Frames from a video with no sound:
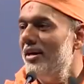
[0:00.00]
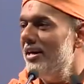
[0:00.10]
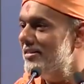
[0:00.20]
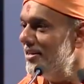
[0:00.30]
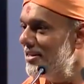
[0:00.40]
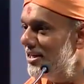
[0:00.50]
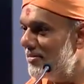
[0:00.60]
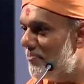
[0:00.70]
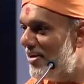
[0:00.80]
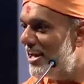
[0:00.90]
Isn't this a
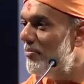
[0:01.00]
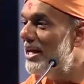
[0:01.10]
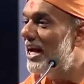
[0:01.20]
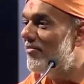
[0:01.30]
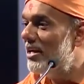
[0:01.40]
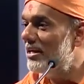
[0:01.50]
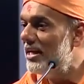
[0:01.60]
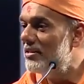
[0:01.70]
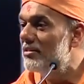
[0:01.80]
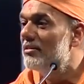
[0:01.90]
very big
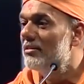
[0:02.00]
advantage?